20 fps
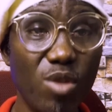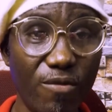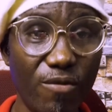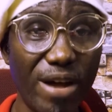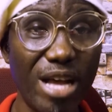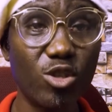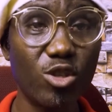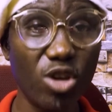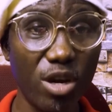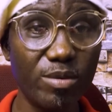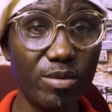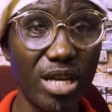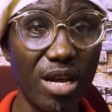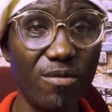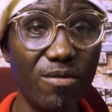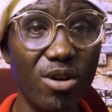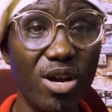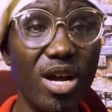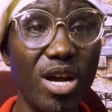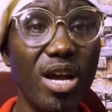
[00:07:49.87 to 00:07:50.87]
In fact, some
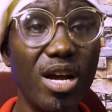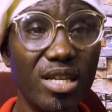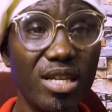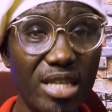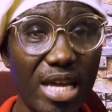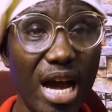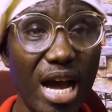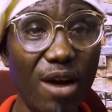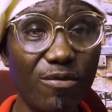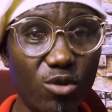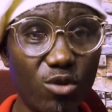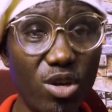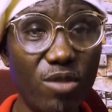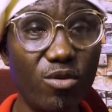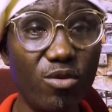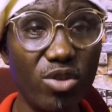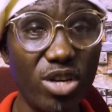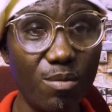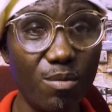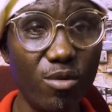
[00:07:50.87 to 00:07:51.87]
say they have to
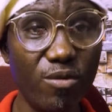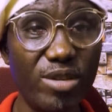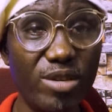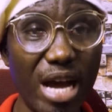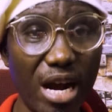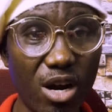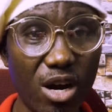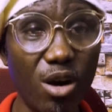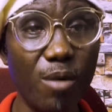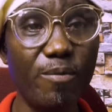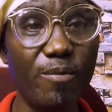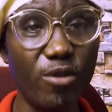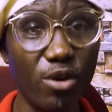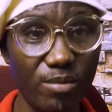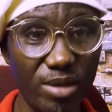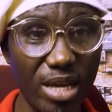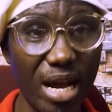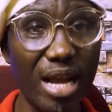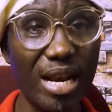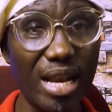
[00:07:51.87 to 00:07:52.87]
even remove their cup
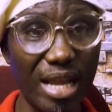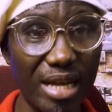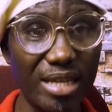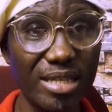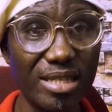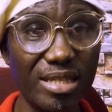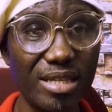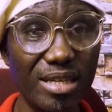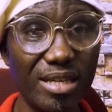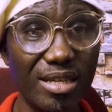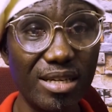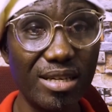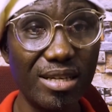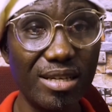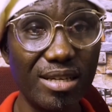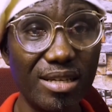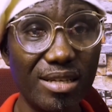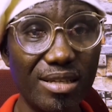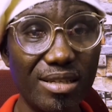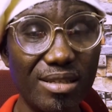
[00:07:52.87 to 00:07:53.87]
from their land,
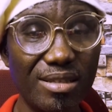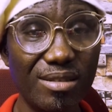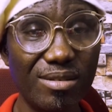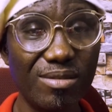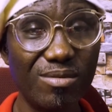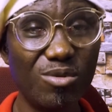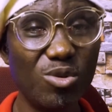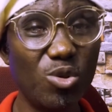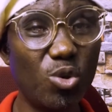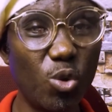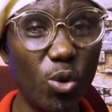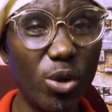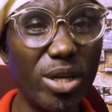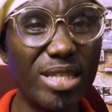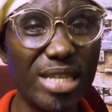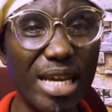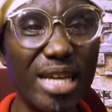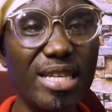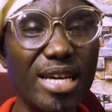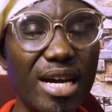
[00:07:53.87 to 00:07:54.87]
do
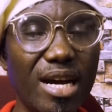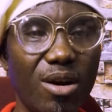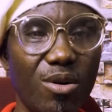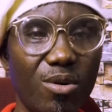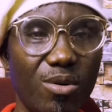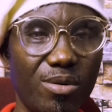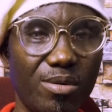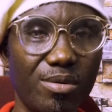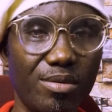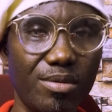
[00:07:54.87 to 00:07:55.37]
it anyhow.